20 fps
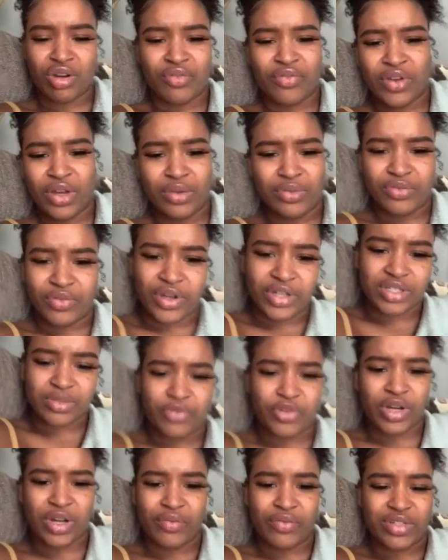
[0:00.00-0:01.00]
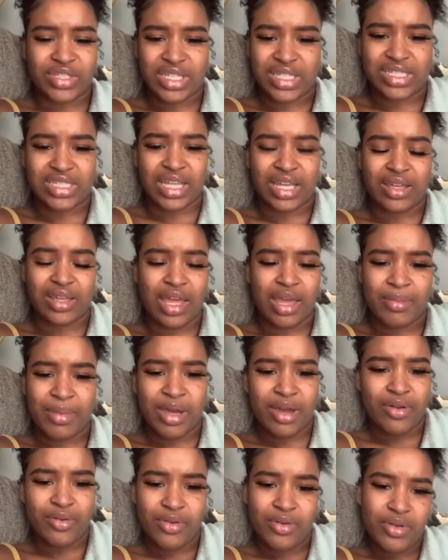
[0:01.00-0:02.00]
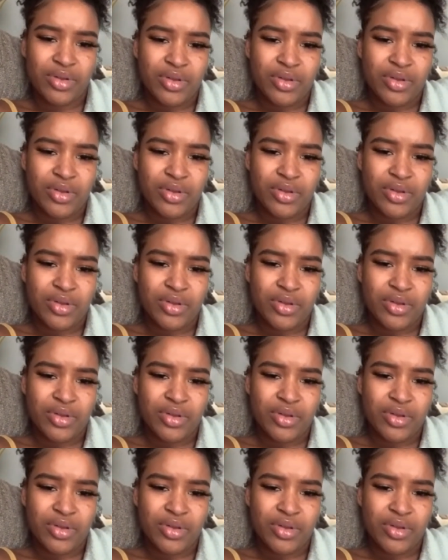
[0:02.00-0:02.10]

fucking with Ray J, before that sex tape came out?